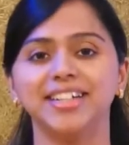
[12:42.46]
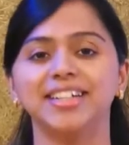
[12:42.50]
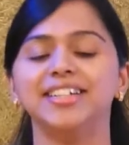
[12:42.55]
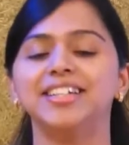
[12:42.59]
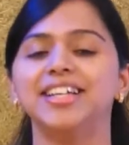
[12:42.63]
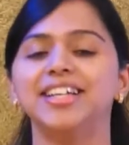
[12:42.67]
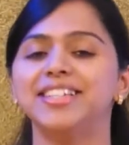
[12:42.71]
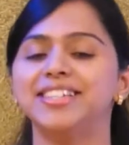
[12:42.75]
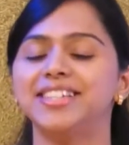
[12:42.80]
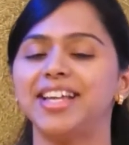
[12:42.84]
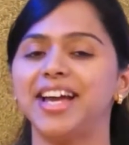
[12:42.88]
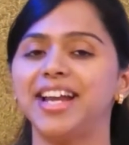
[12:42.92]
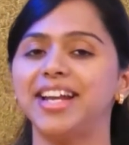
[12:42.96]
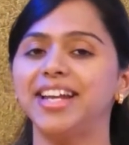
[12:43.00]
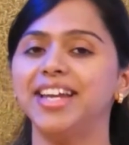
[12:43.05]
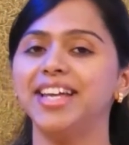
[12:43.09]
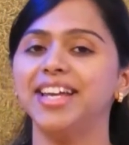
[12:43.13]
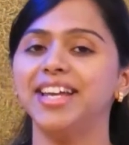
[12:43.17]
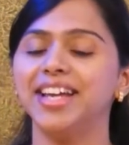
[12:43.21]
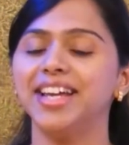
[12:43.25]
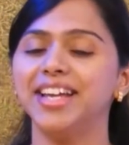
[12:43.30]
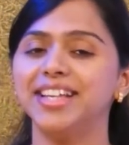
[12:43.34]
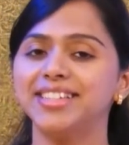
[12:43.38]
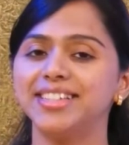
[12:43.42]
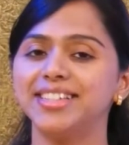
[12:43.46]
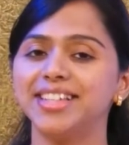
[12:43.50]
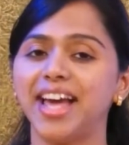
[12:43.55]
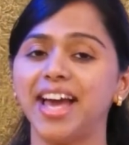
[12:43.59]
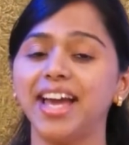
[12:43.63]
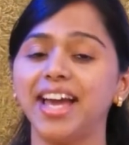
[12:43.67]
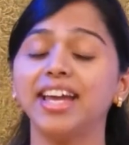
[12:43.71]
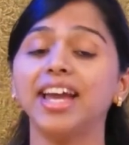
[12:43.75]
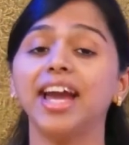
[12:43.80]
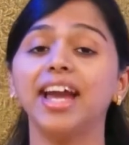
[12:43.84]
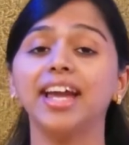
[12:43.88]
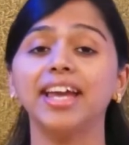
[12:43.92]
Descending is
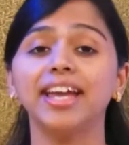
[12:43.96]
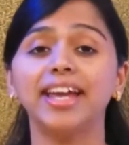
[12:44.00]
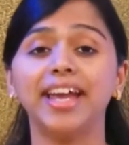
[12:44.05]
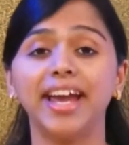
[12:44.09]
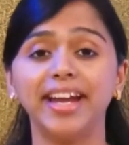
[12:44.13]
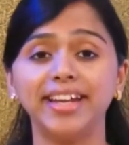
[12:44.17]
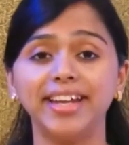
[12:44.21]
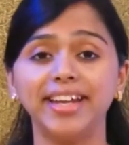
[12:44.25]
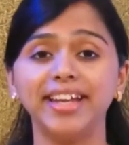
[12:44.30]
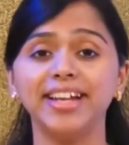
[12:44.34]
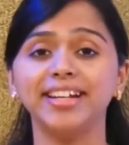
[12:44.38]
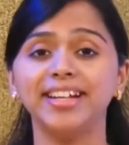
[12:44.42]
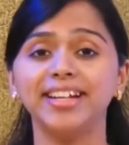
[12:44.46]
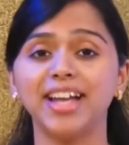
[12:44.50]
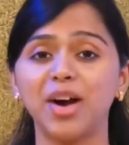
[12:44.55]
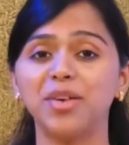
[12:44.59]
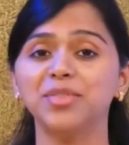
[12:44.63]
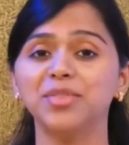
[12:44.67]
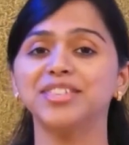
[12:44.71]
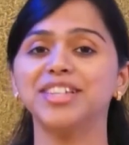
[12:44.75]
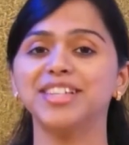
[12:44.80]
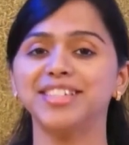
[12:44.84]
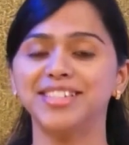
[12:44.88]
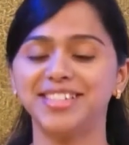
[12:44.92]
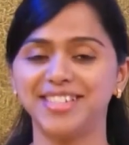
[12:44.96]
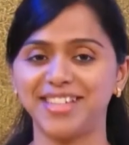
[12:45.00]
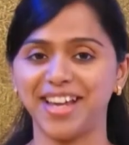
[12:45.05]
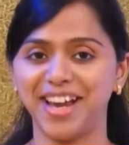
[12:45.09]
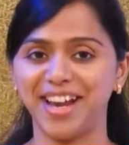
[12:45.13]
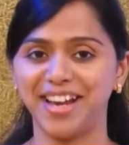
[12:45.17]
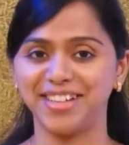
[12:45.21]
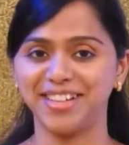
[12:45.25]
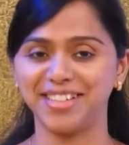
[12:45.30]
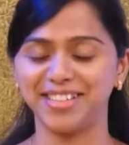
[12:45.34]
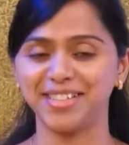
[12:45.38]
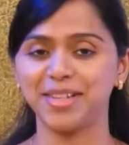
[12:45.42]
like getting down the
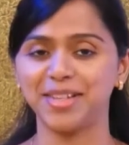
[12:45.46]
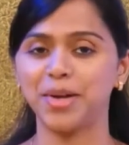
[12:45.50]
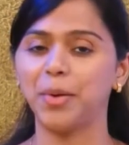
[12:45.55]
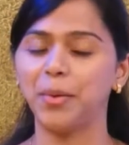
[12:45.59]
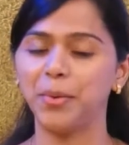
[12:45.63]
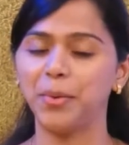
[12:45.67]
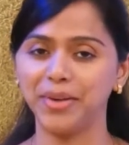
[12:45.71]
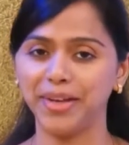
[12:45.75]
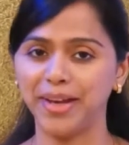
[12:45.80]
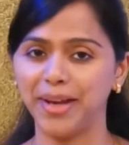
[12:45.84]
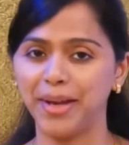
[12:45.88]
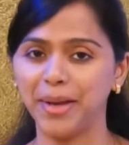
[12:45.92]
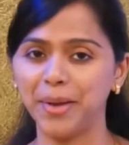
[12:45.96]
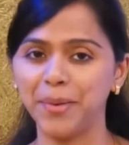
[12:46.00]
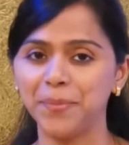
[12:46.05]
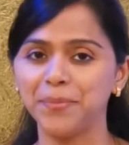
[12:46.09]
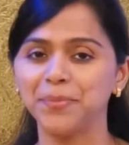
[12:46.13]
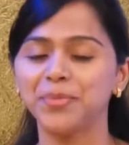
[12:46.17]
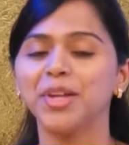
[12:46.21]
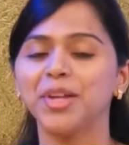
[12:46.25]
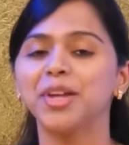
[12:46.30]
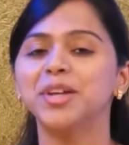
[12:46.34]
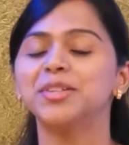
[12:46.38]
stairs, okay?